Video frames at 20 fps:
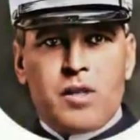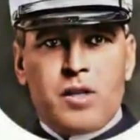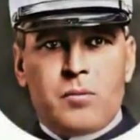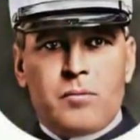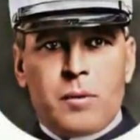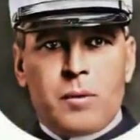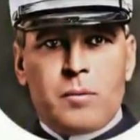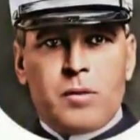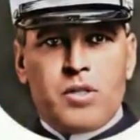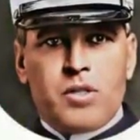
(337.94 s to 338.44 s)
I
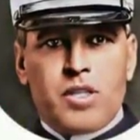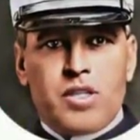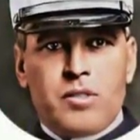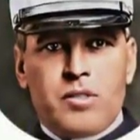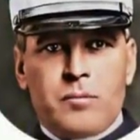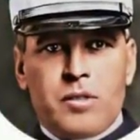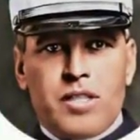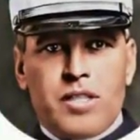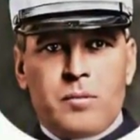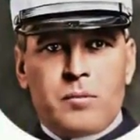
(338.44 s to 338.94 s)
remember
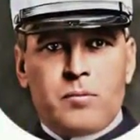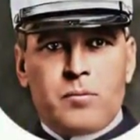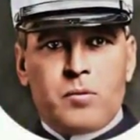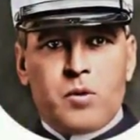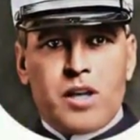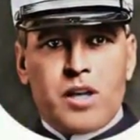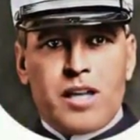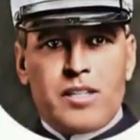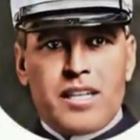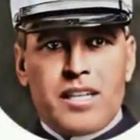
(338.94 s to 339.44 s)
just months
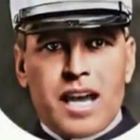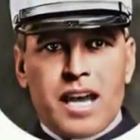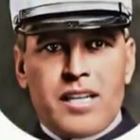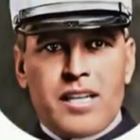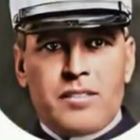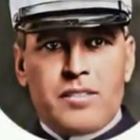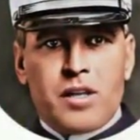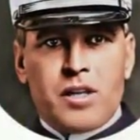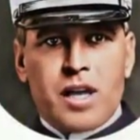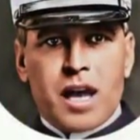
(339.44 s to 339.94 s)
before I
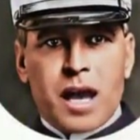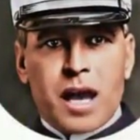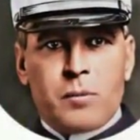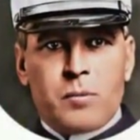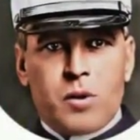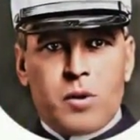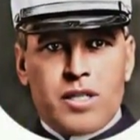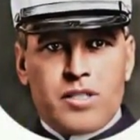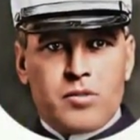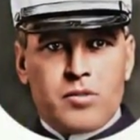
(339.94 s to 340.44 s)
died, I
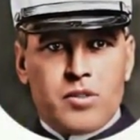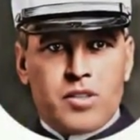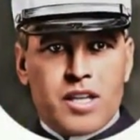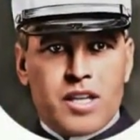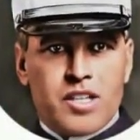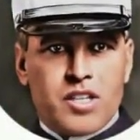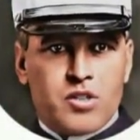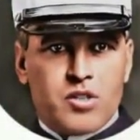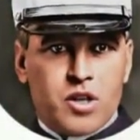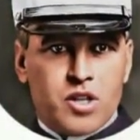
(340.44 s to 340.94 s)
pressed for the
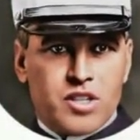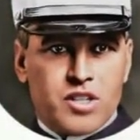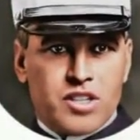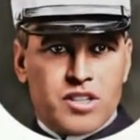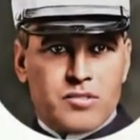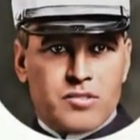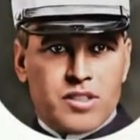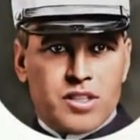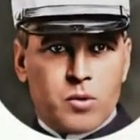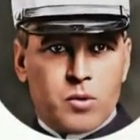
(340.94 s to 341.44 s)

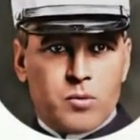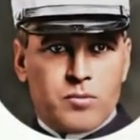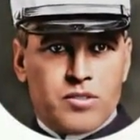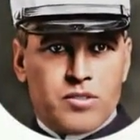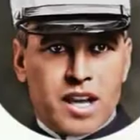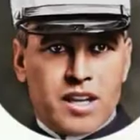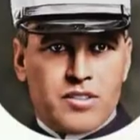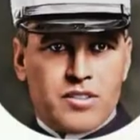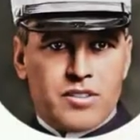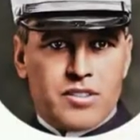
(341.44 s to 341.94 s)
construction of a new
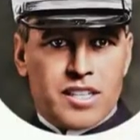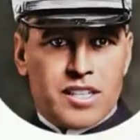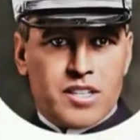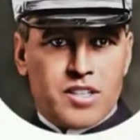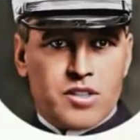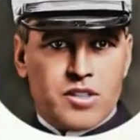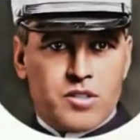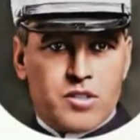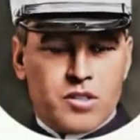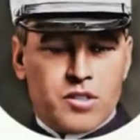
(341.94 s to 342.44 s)
fire
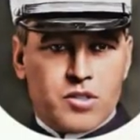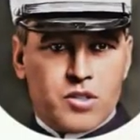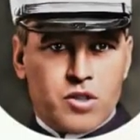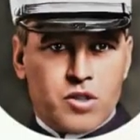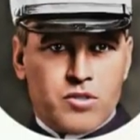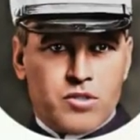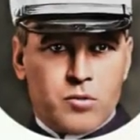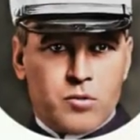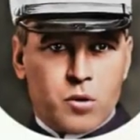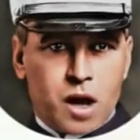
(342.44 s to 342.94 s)
station to
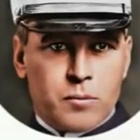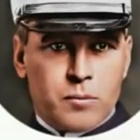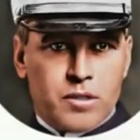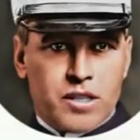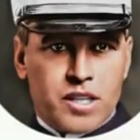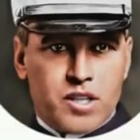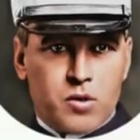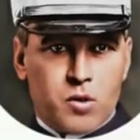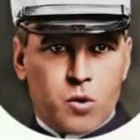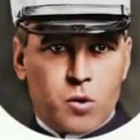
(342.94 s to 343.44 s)
serve the
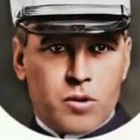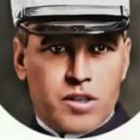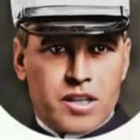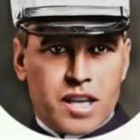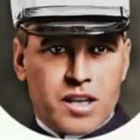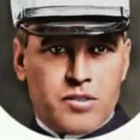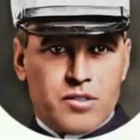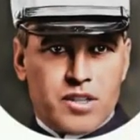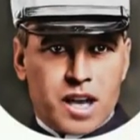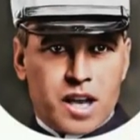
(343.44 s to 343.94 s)
rapidly
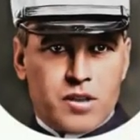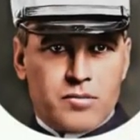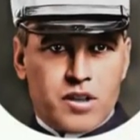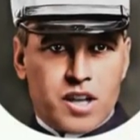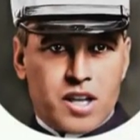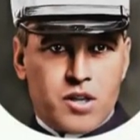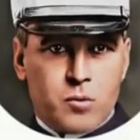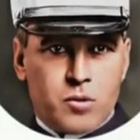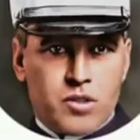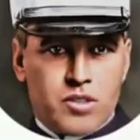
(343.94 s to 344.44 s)
growing area
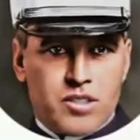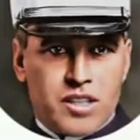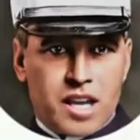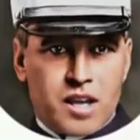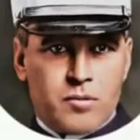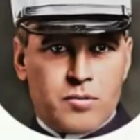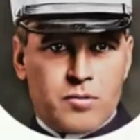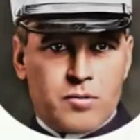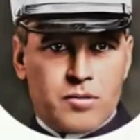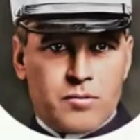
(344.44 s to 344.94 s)
of Ottawa
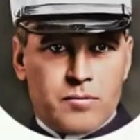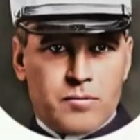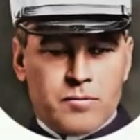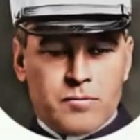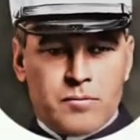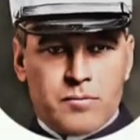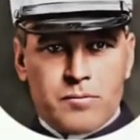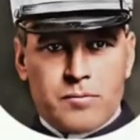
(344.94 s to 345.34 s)
South.